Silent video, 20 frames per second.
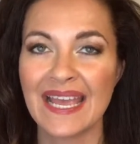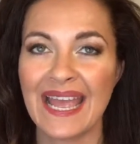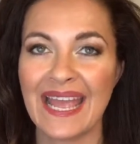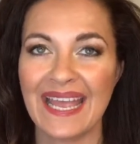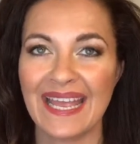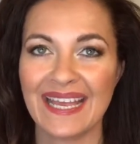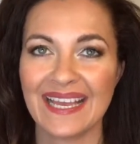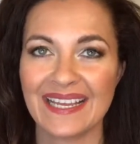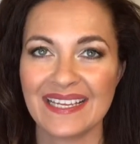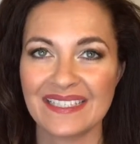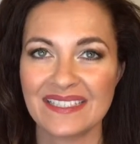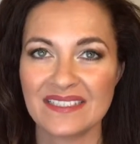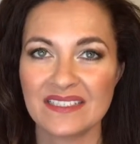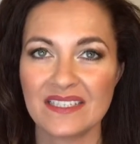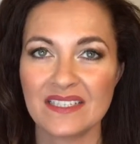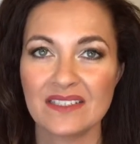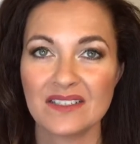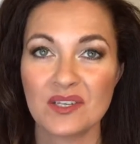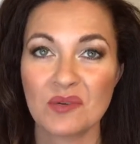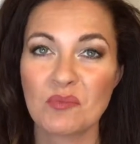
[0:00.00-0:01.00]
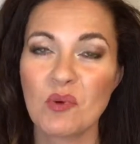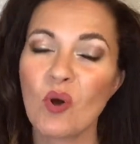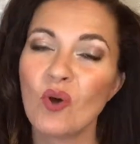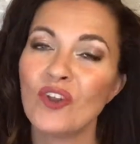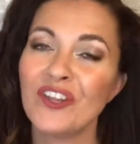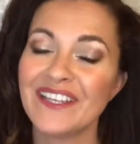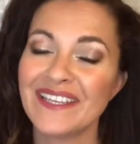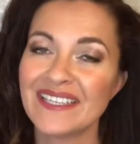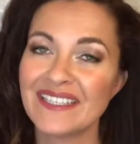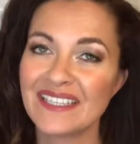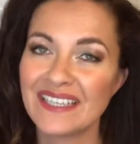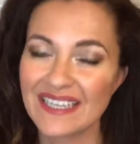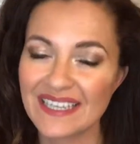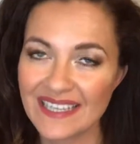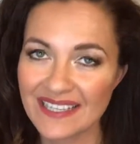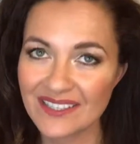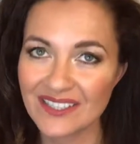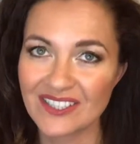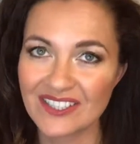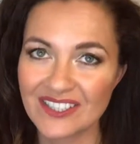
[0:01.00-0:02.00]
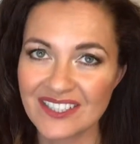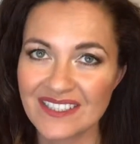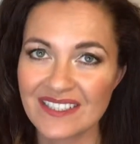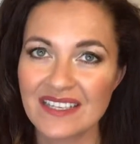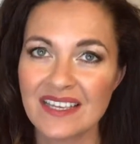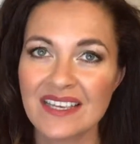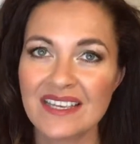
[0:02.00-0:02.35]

And Napoleon Hill